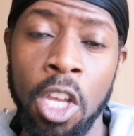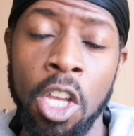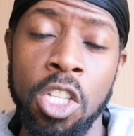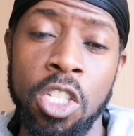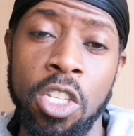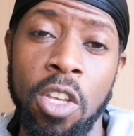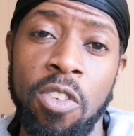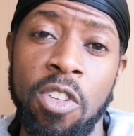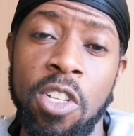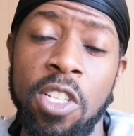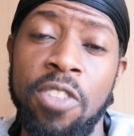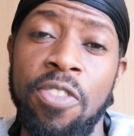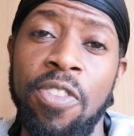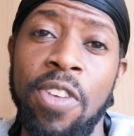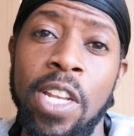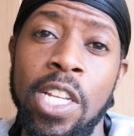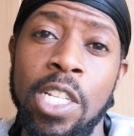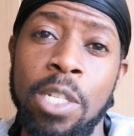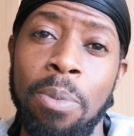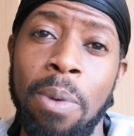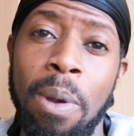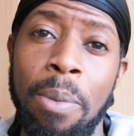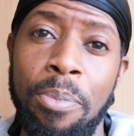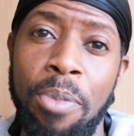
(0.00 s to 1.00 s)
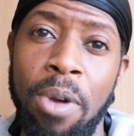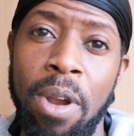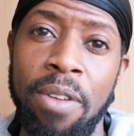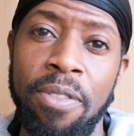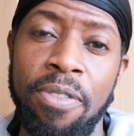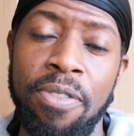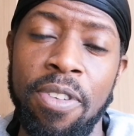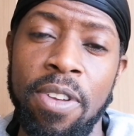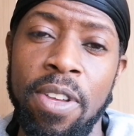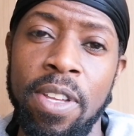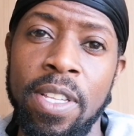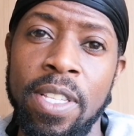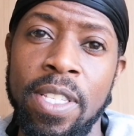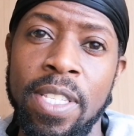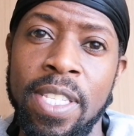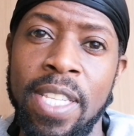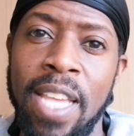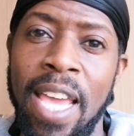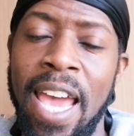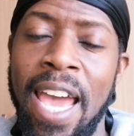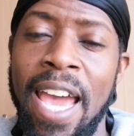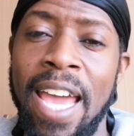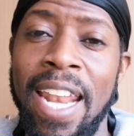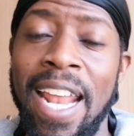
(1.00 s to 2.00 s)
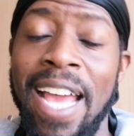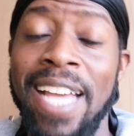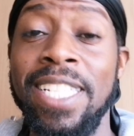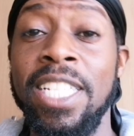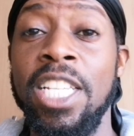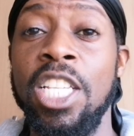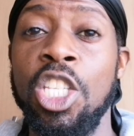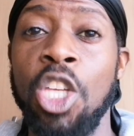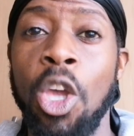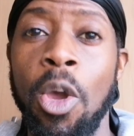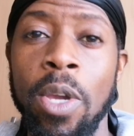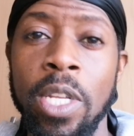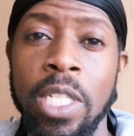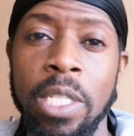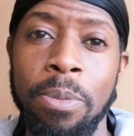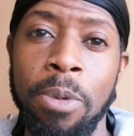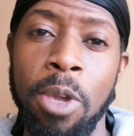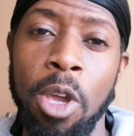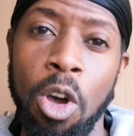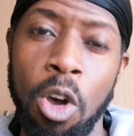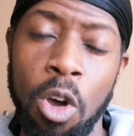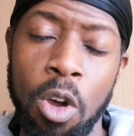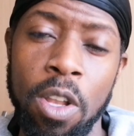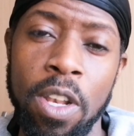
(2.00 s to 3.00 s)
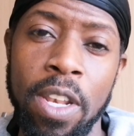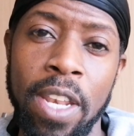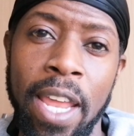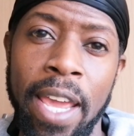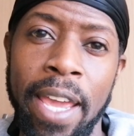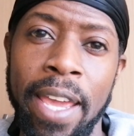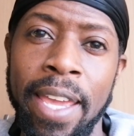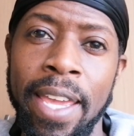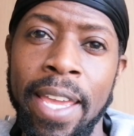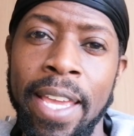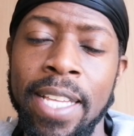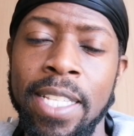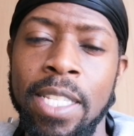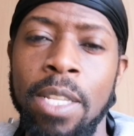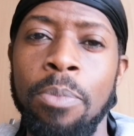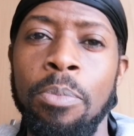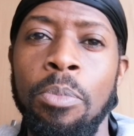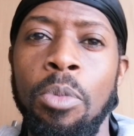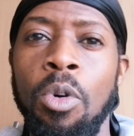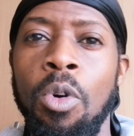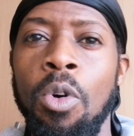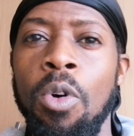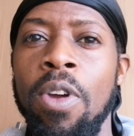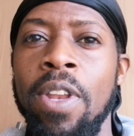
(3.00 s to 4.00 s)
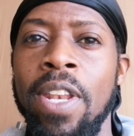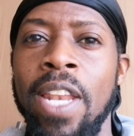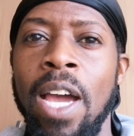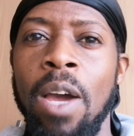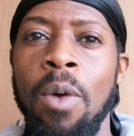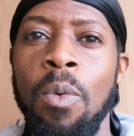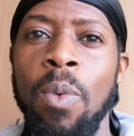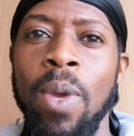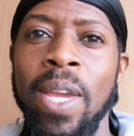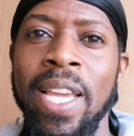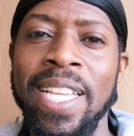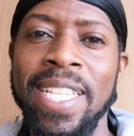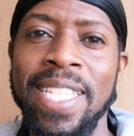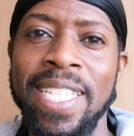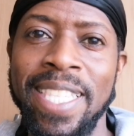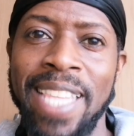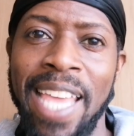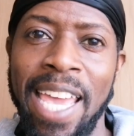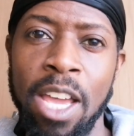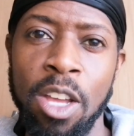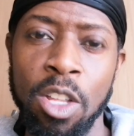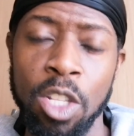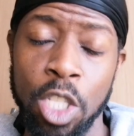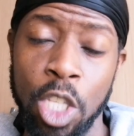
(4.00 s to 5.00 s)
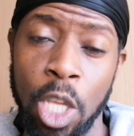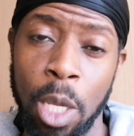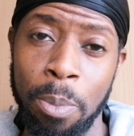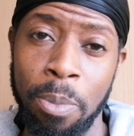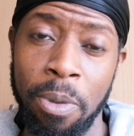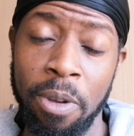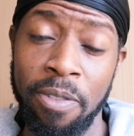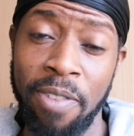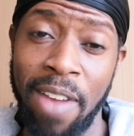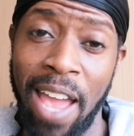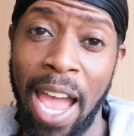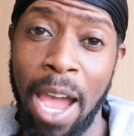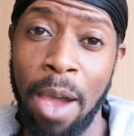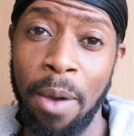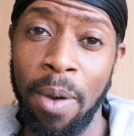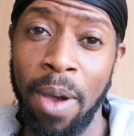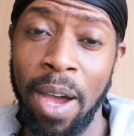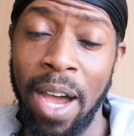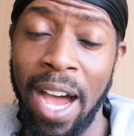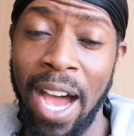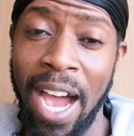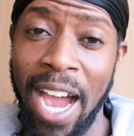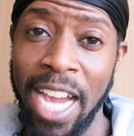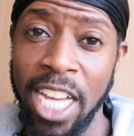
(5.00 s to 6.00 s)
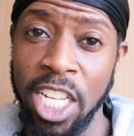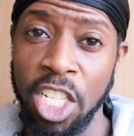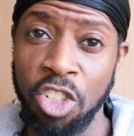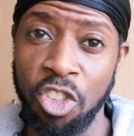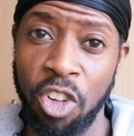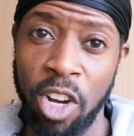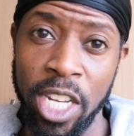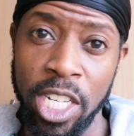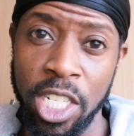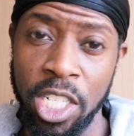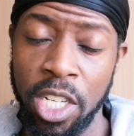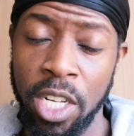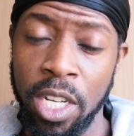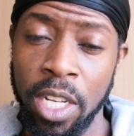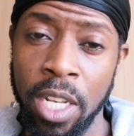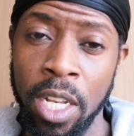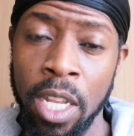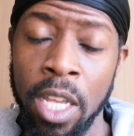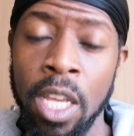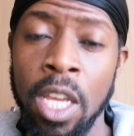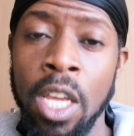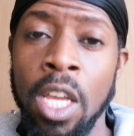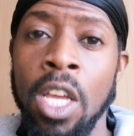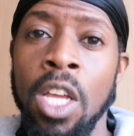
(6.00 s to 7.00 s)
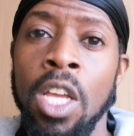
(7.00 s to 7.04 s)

So I've just finished my breakfast, and as it's going to be a hot day, it's important that we stay on top of our hydration.